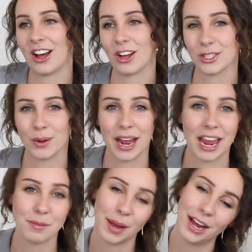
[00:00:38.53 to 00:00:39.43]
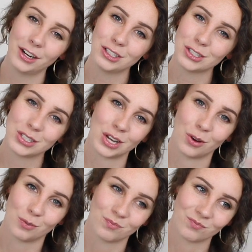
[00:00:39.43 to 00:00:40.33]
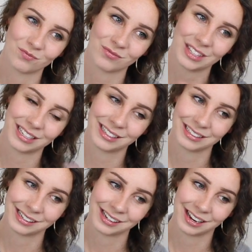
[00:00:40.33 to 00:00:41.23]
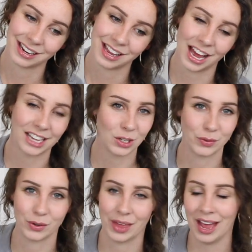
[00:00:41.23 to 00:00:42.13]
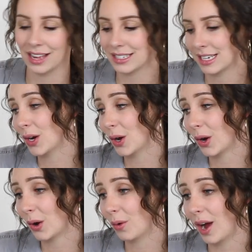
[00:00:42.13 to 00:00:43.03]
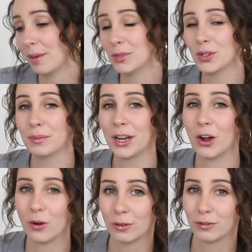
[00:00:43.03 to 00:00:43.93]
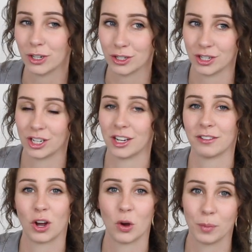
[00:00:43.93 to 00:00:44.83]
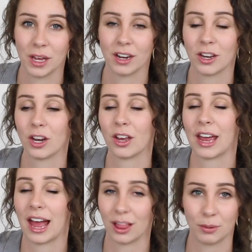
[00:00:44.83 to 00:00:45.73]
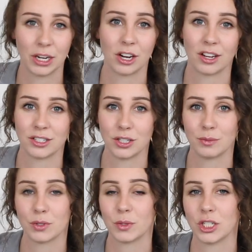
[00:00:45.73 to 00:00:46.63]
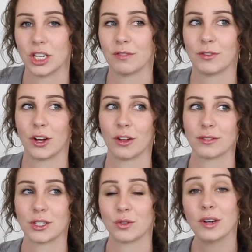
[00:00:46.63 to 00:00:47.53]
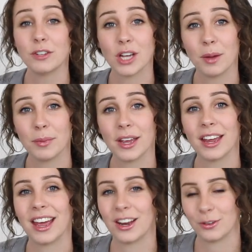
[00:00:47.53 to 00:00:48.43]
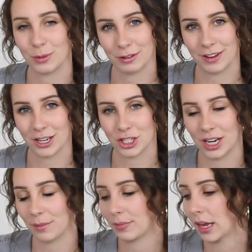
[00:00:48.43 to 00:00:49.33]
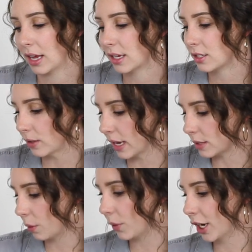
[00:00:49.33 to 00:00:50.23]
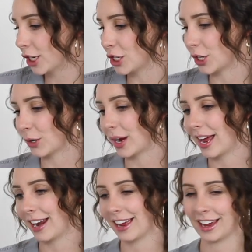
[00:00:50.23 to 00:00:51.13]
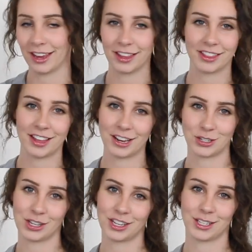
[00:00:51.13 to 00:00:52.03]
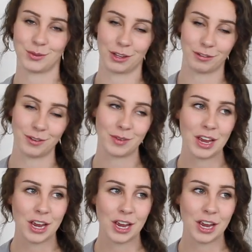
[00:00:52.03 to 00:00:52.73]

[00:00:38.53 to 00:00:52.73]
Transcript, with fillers: Also, I hate patterns, so I don't do that. So I'm doing my own version of homemade Halloween costumes, which involves thrift shopping and refashioning. So that's what we're gonna do, and I actually think it's really fun.